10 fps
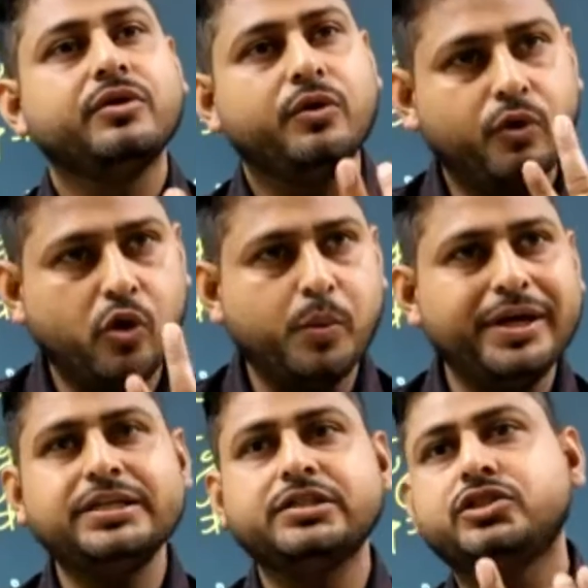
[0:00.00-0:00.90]

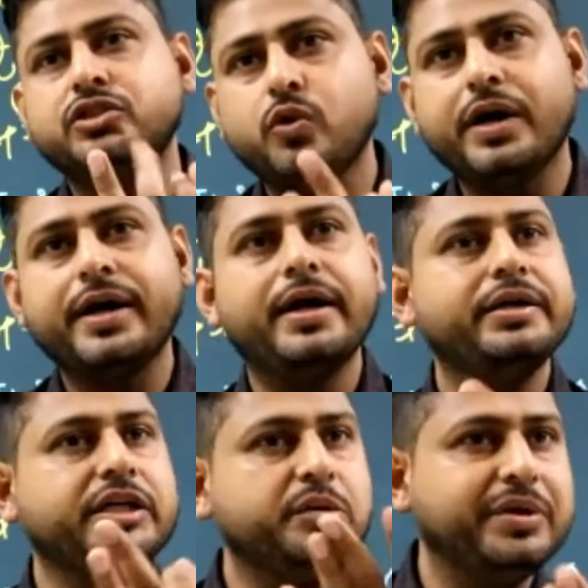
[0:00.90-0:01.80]
domains, URL,
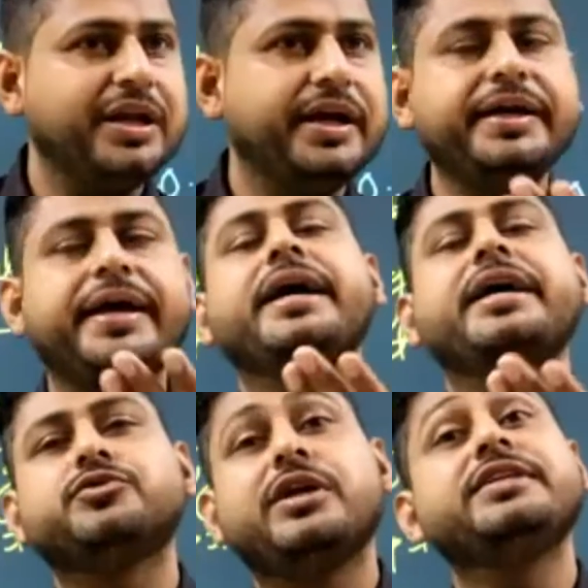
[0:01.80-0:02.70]
email ID, hash
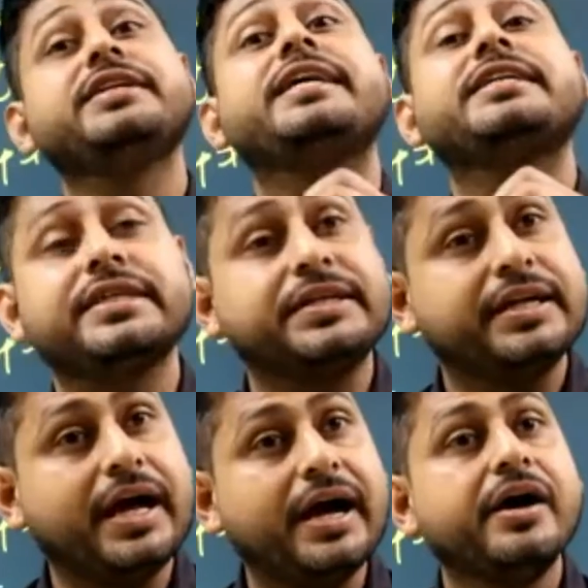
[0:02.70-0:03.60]
value,
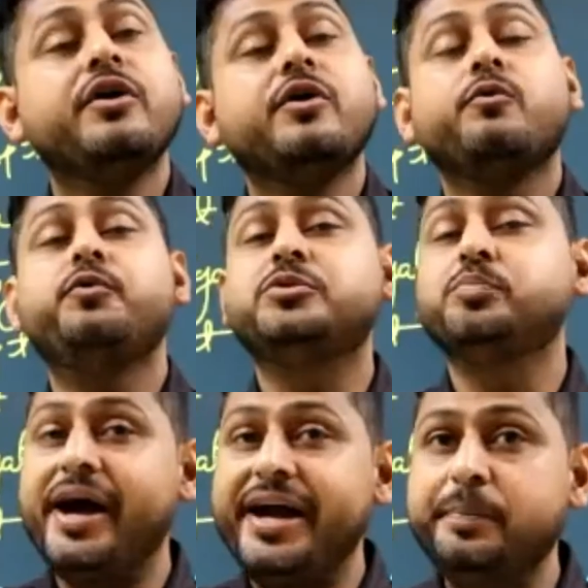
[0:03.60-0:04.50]
etc., which
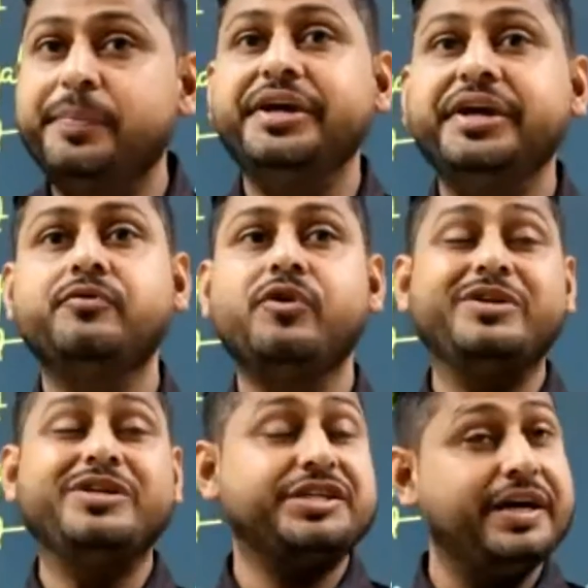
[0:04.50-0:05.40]
might be involved, which
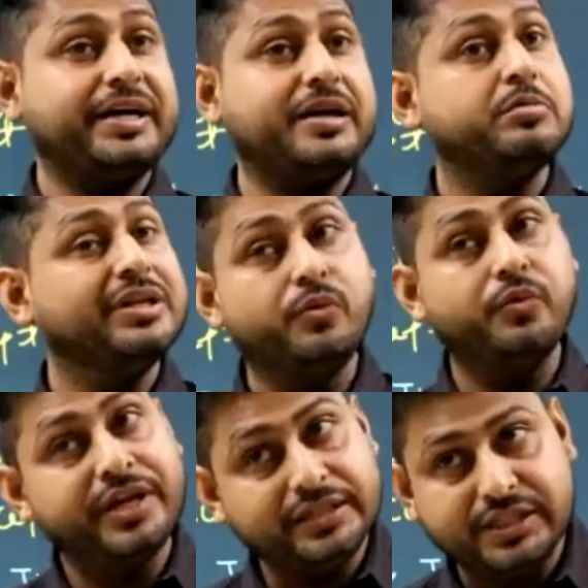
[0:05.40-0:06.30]
is collected by the
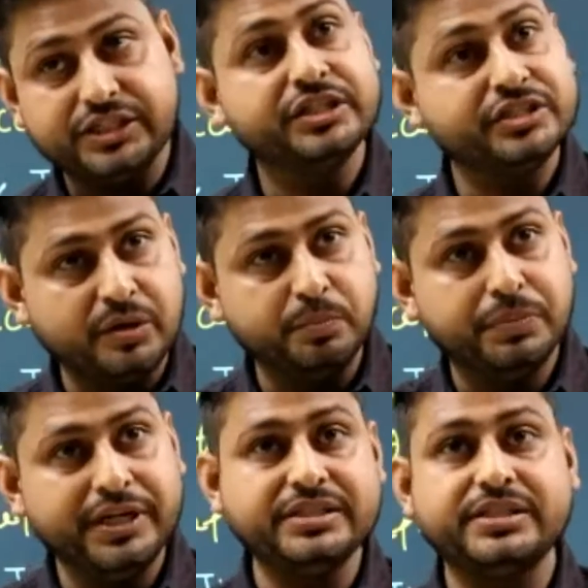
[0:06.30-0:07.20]
various research
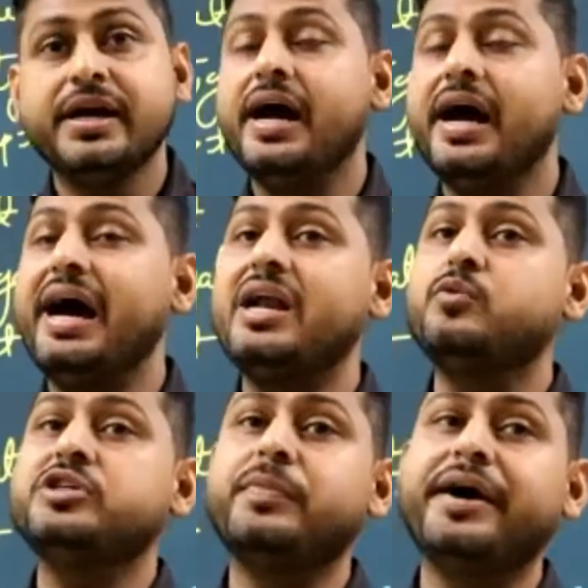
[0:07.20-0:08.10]
companies and which
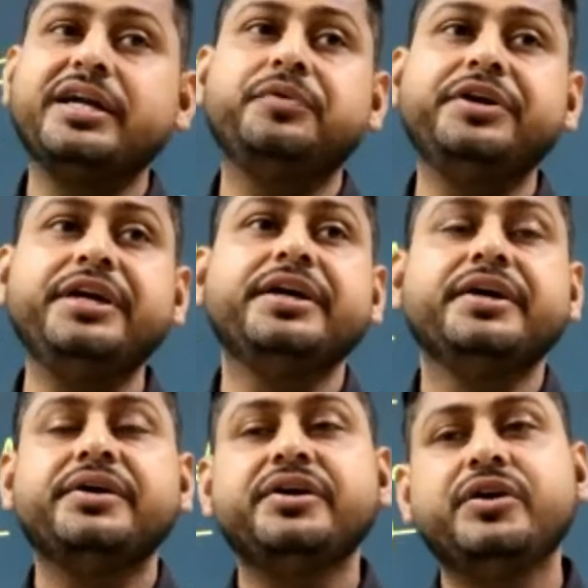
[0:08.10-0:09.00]
might be
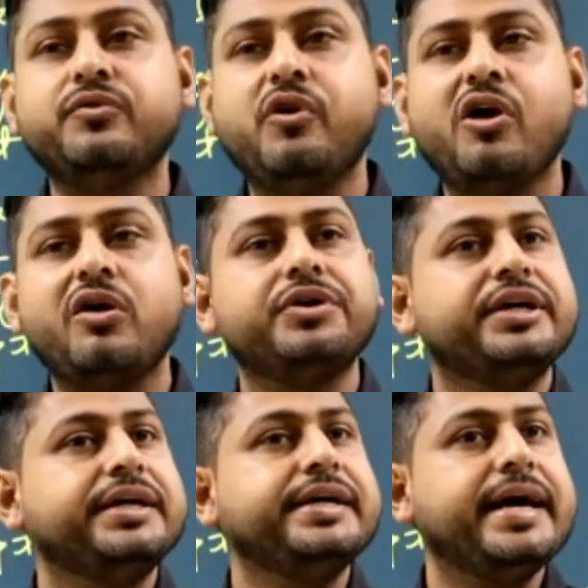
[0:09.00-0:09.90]
involved
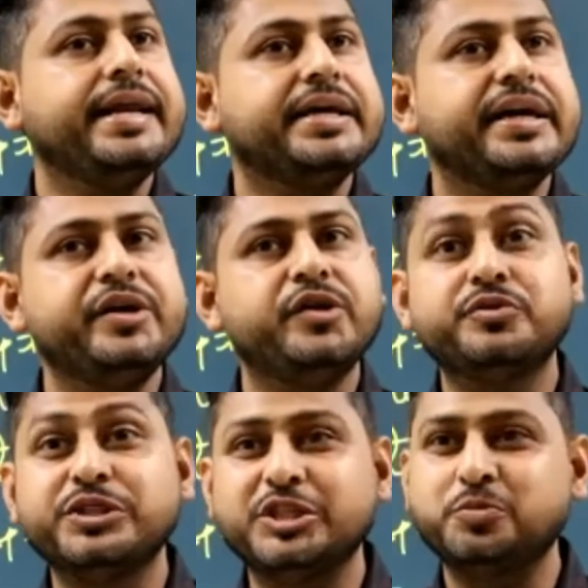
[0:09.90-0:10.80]
in any kind of
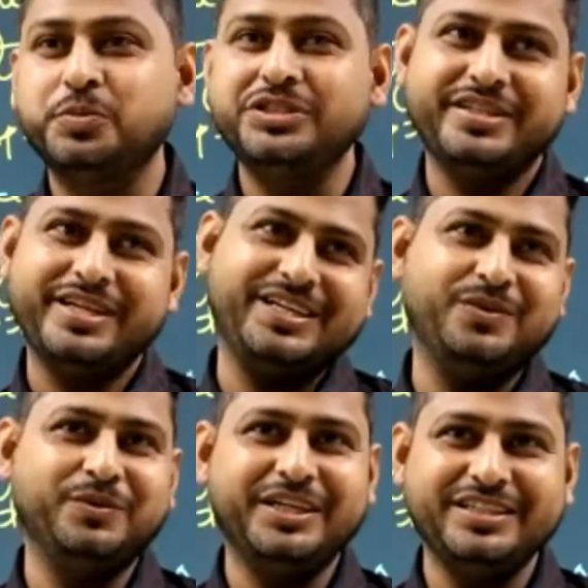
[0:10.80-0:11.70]
suspicious
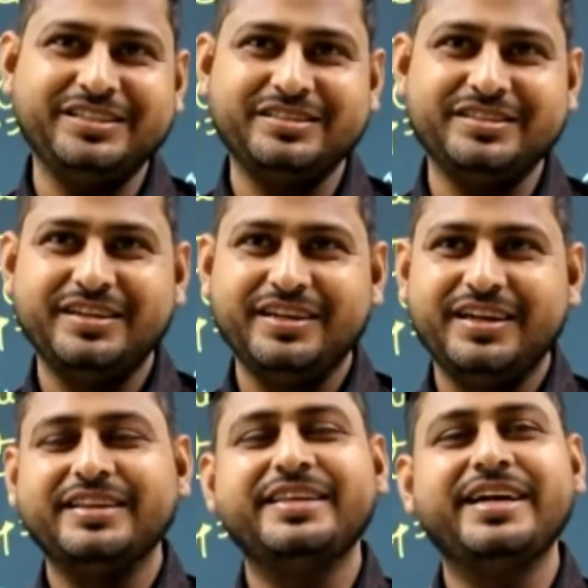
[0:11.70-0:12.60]
activities.
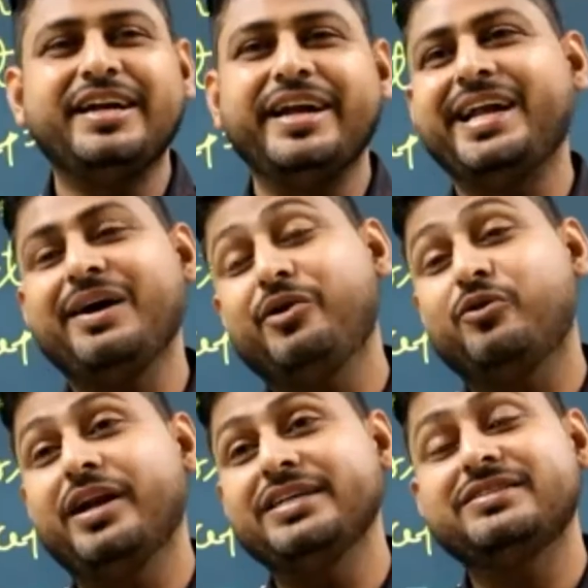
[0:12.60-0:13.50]
That data we call
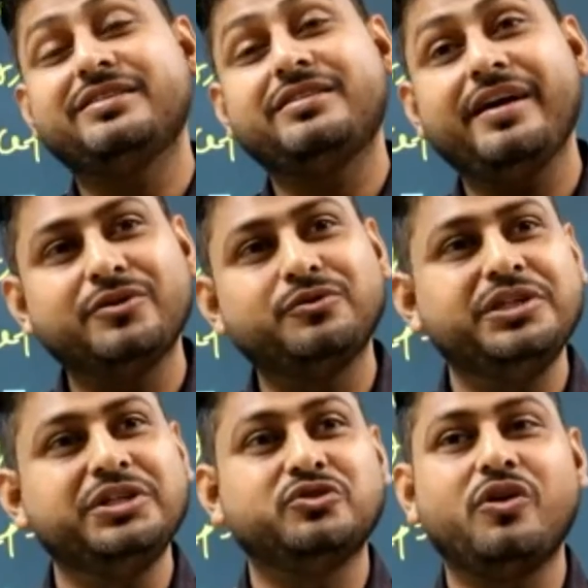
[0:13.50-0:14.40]
as threat
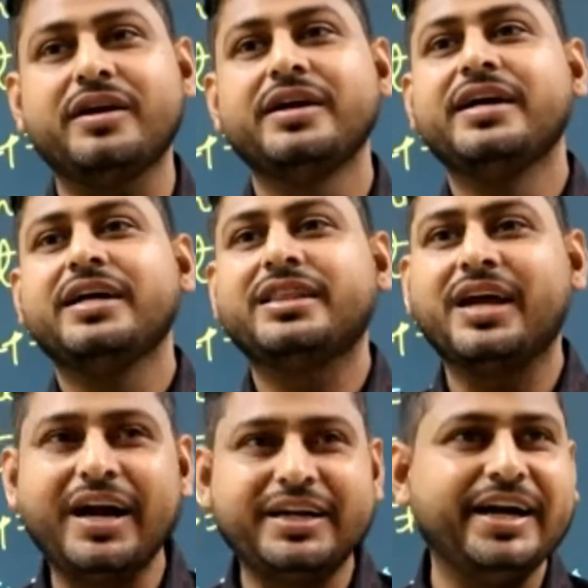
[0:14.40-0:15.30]
feeds or
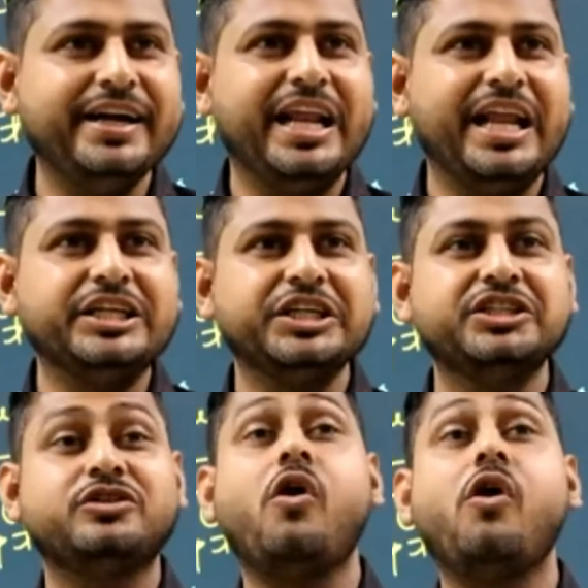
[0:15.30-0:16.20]
threat intelligence
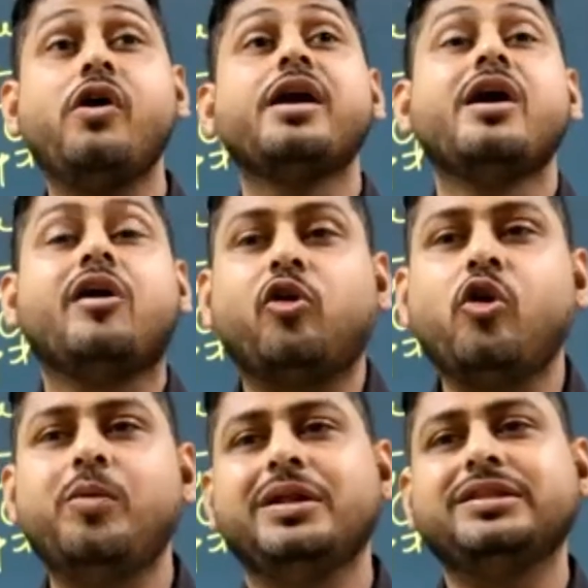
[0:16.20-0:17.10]
or
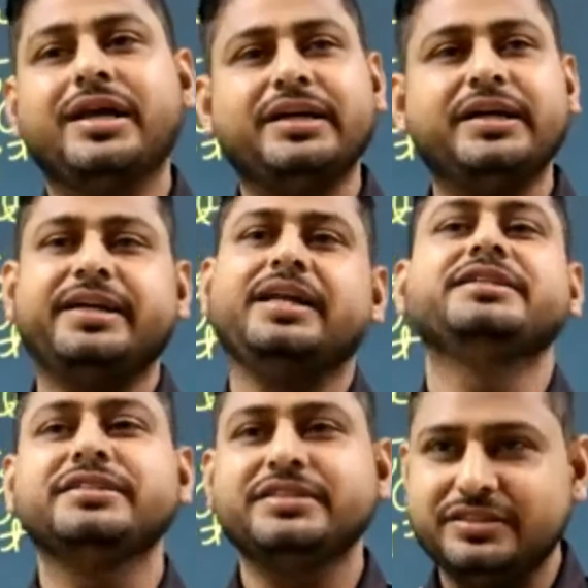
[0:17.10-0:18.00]
global threat
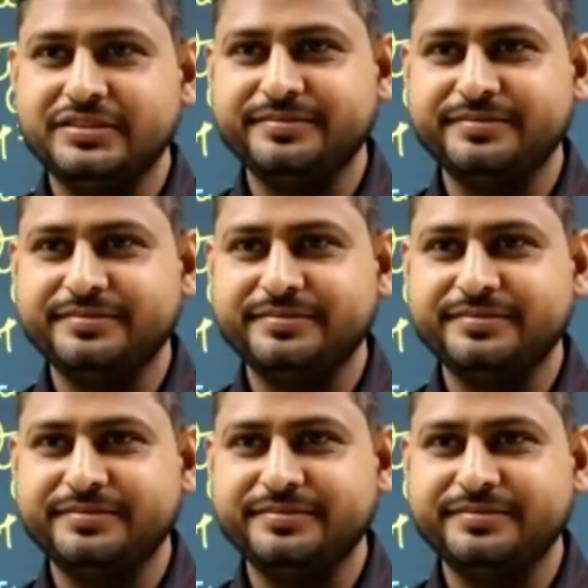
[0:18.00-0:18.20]
intelligence.